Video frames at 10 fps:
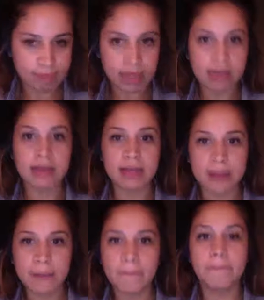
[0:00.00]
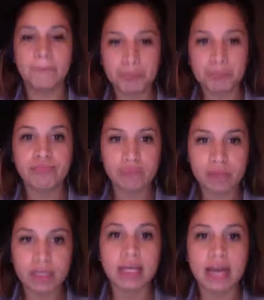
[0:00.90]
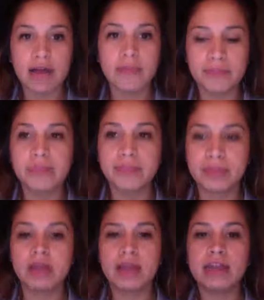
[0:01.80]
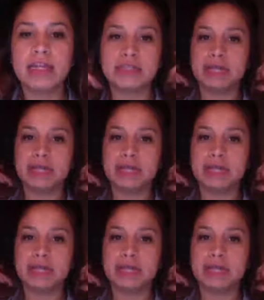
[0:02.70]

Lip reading: Yep. Yeah, that's right.